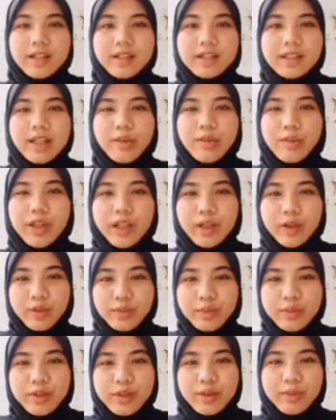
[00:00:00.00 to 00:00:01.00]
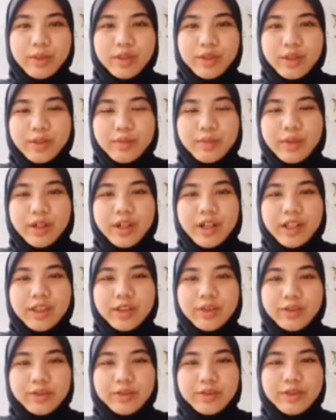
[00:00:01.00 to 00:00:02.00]
Assalamualaikum warahmatullahi
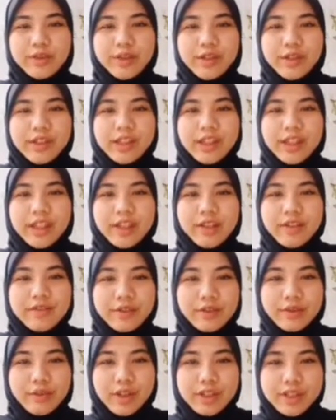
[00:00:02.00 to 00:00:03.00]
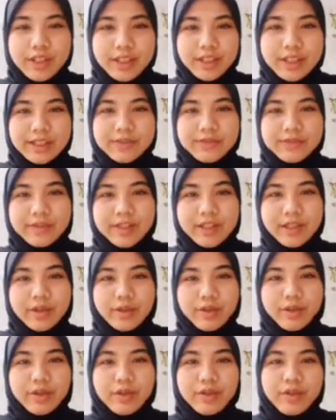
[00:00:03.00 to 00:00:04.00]
wabarakatuh. Thank you for watching this
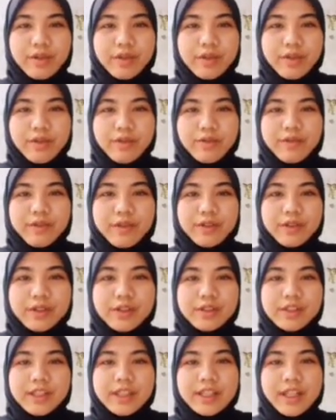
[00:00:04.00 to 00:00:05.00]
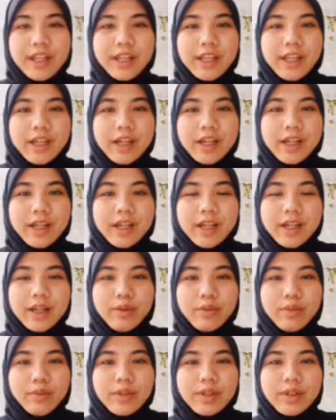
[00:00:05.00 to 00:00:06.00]
video. For today,
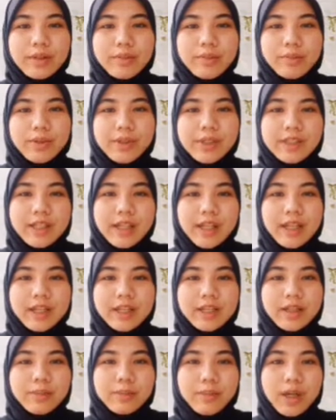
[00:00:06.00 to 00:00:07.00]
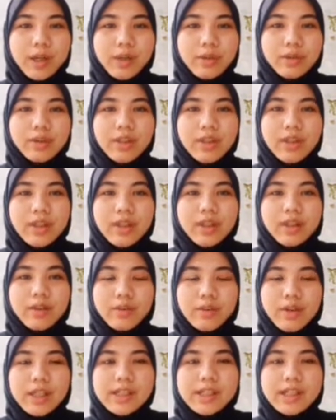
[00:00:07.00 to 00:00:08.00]
I will present about
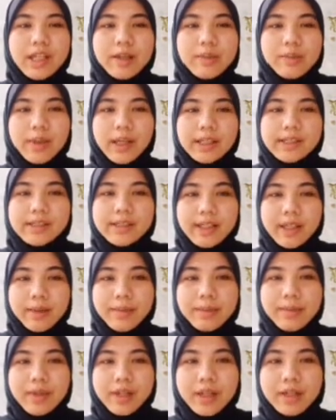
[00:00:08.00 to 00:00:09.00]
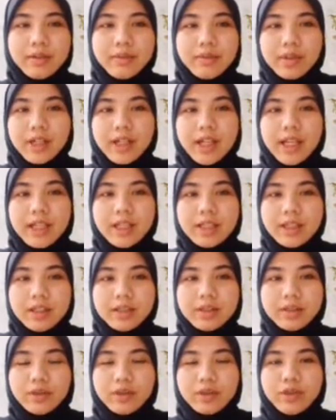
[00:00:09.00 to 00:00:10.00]
Christian maxim and the
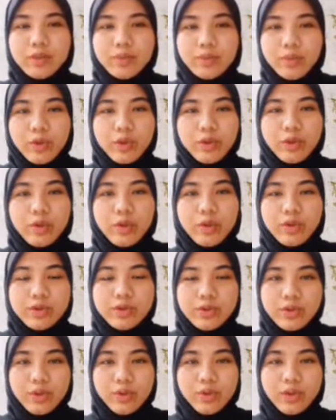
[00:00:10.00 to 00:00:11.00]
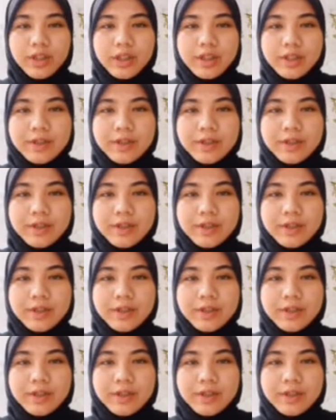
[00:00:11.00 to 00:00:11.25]
relation to humor or joke.